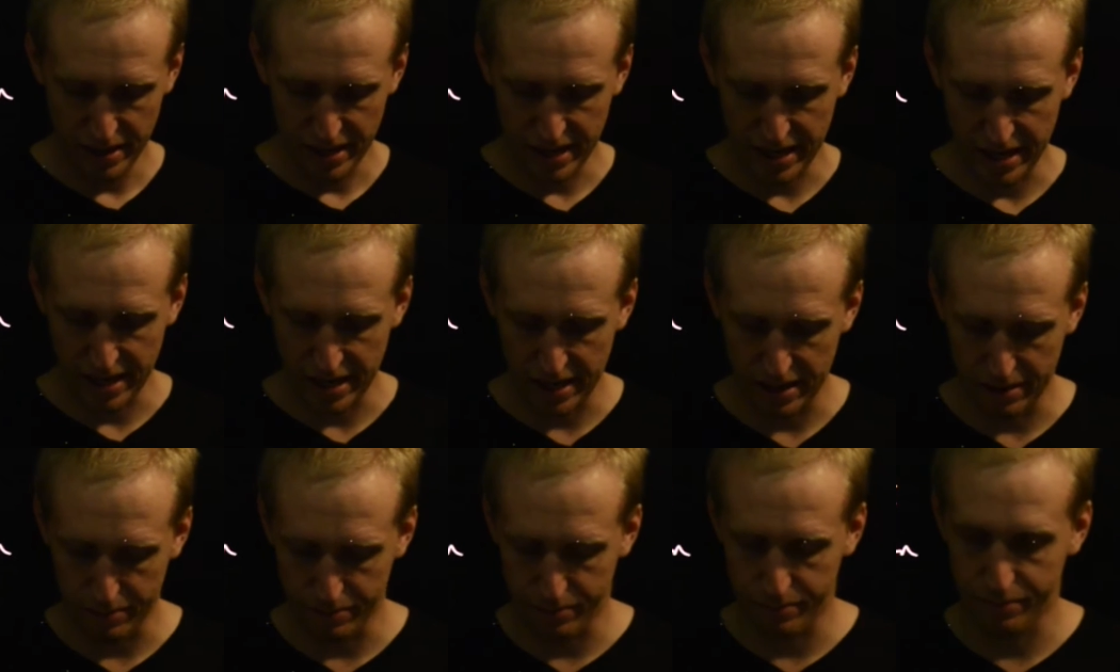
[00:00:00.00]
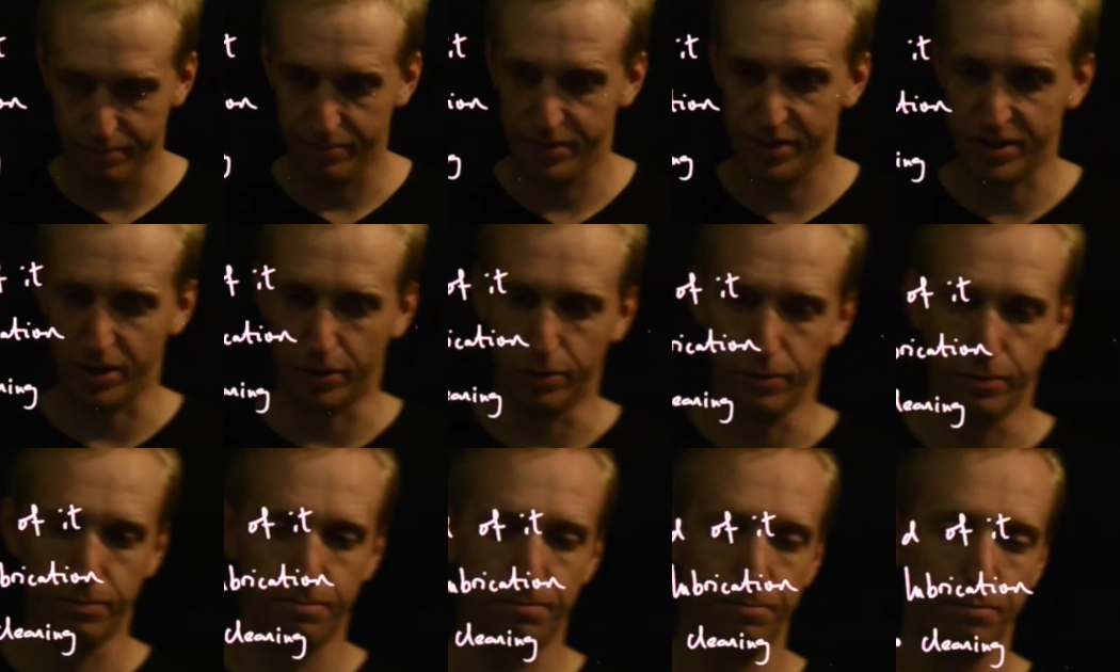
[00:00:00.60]
Um,
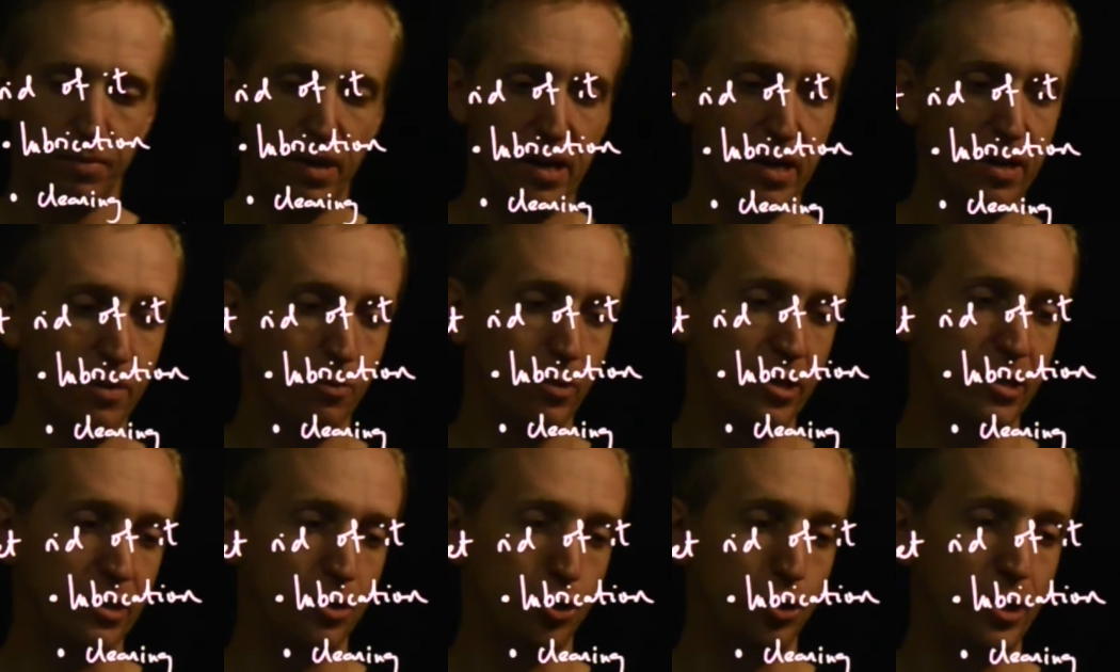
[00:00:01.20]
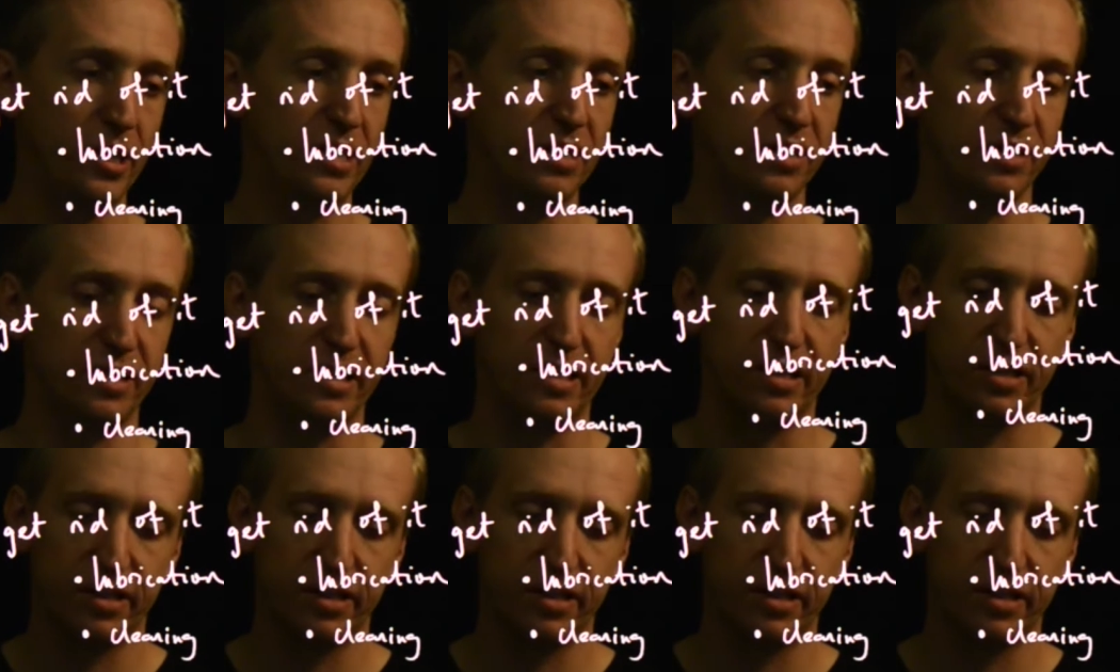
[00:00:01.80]
so we can treat it as an